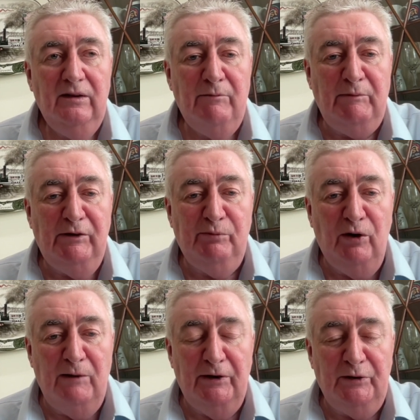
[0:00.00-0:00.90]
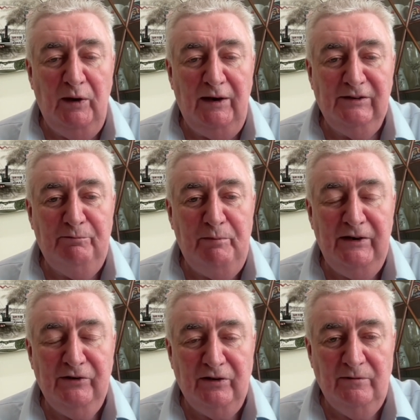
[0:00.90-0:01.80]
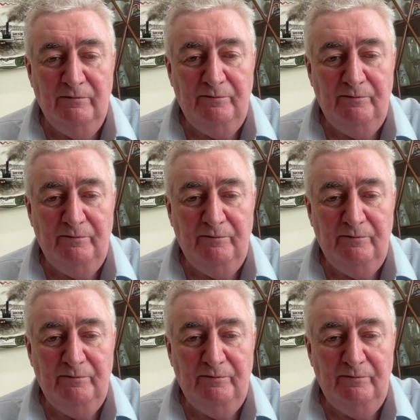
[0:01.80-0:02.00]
Baby's boy, by the way, is Peter.